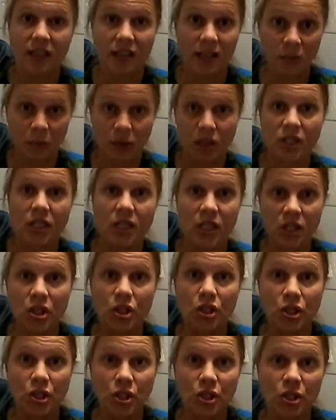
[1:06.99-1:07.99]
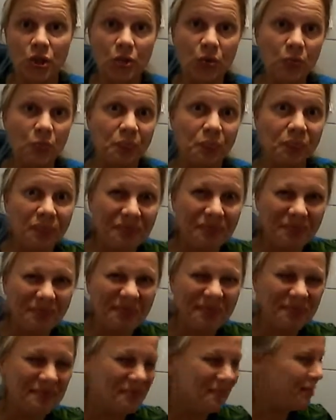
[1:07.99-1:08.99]
They were sent to you.
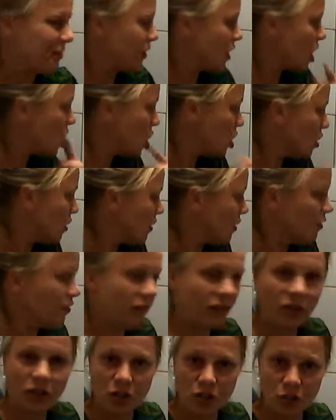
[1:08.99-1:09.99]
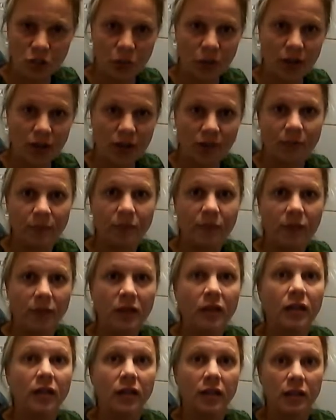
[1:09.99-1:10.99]
The first one
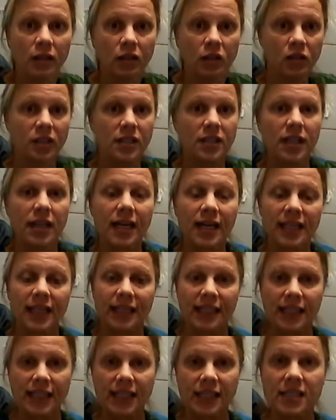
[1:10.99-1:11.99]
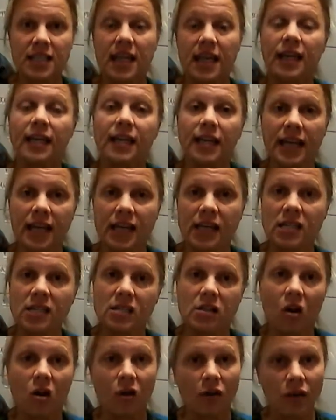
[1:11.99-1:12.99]
looks like this, and
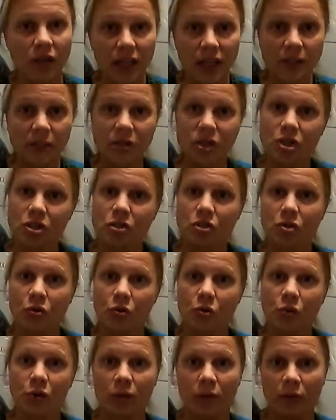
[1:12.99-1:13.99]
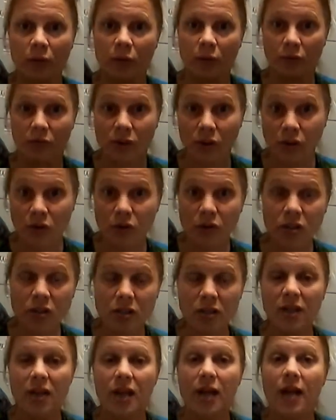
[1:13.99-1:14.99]
yes, all the images are going to be
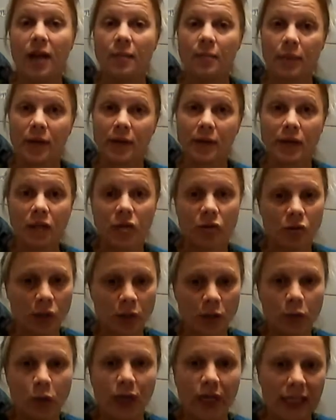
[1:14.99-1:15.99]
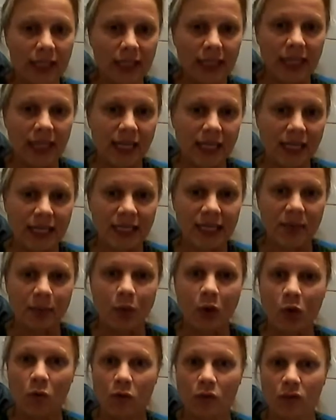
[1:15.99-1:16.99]
reversed, but you can recognize them
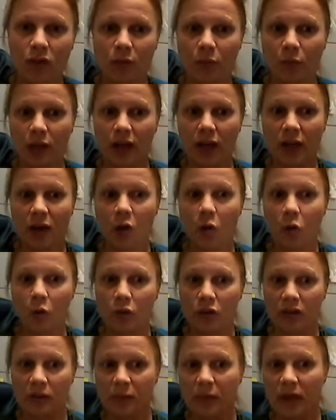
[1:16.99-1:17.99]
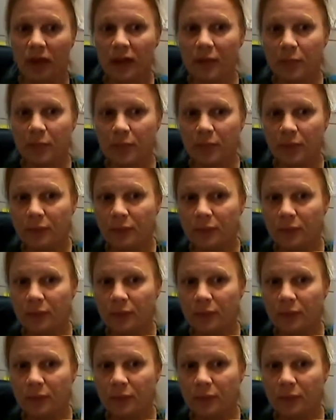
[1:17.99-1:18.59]
hopefully when I hold them up.